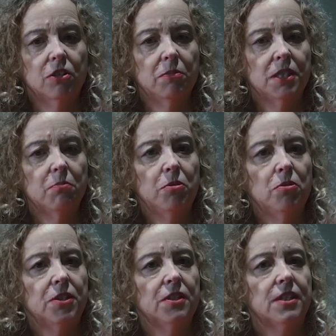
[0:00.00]
group, it's
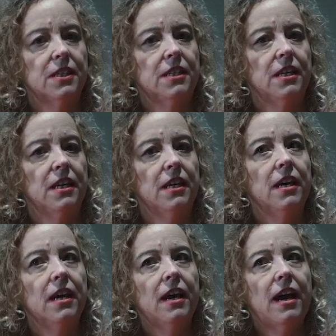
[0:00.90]
important to see
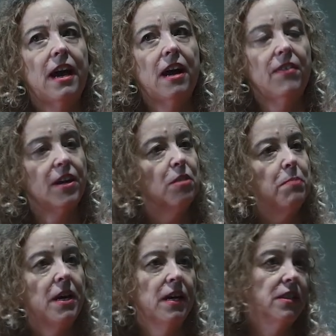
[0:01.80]
how that
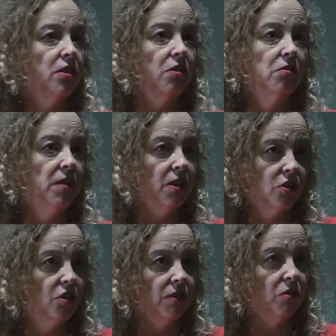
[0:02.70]
compares to
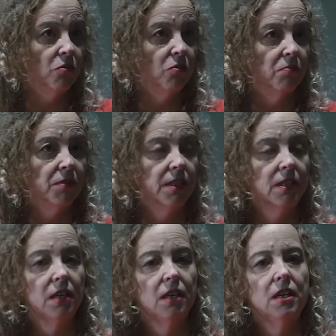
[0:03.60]
industry
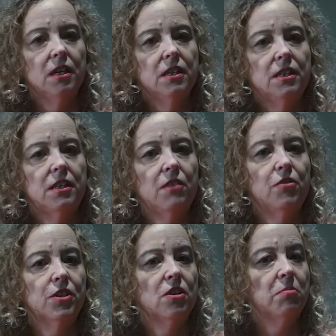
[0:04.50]
norms. So for
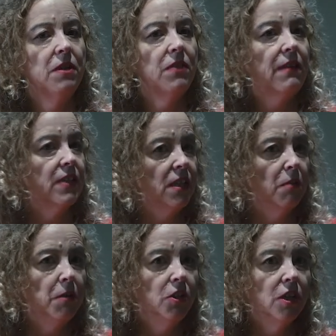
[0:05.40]
example, if you have a
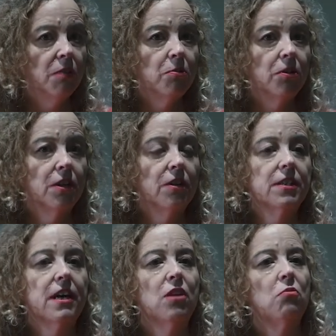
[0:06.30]
CPG product,
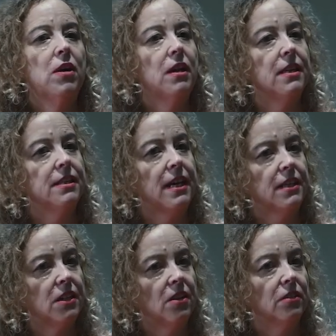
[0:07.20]
how well has
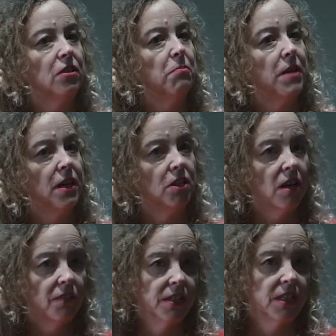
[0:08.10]
that done compared
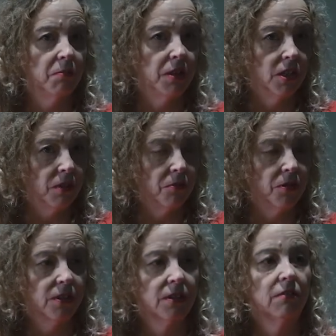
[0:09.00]
to other CPG
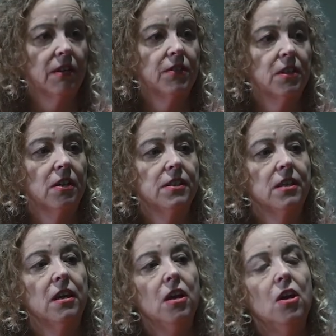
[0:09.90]
products that are
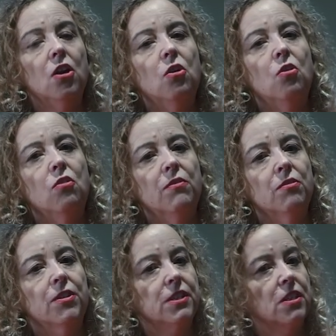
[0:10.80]
advertising? Or if you're
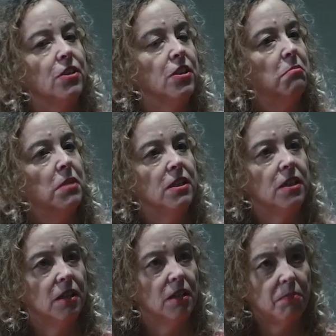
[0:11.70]
on a certain
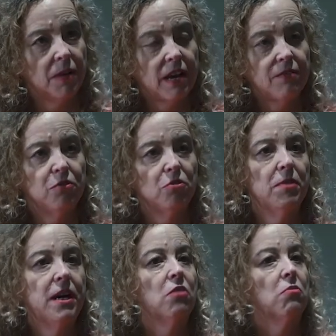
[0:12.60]
media platform,
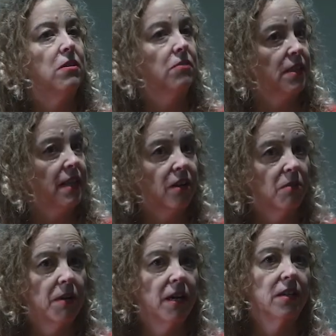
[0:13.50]
how well does that
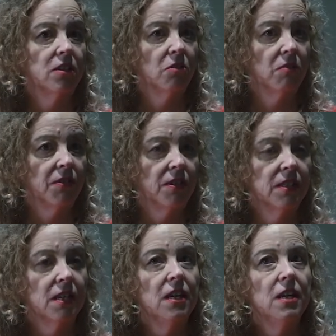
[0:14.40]
compare to
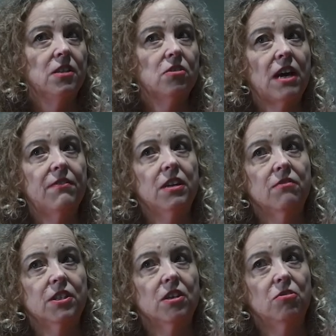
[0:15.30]
others? So having a
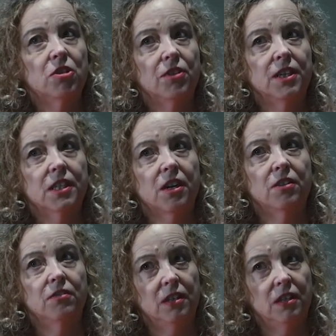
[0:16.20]
result on its
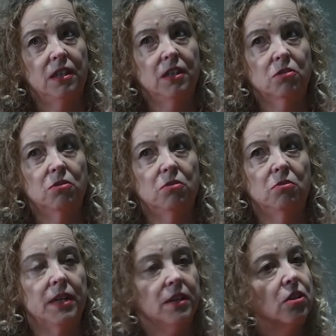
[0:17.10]
own is all
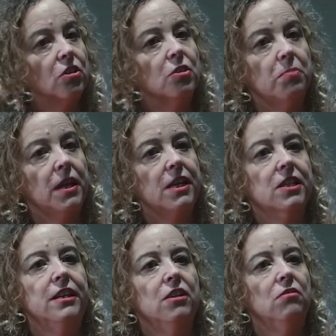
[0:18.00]
well and good, but
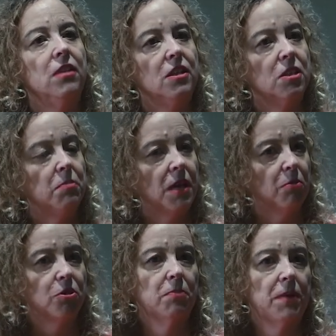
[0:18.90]
actually you need to be
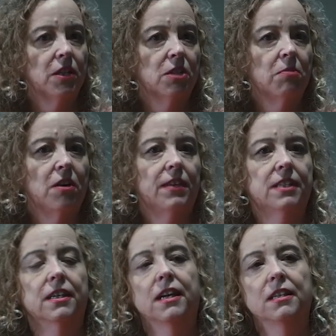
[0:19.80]
able to benchmark
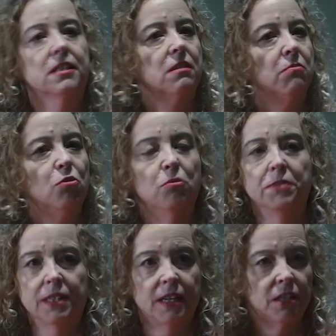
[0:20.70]
that against some
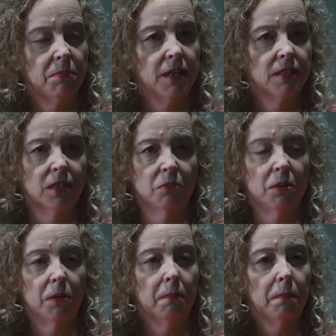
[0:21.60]
norms database as
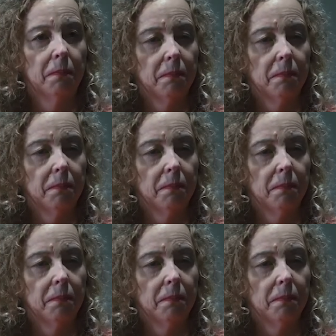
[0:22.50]
well.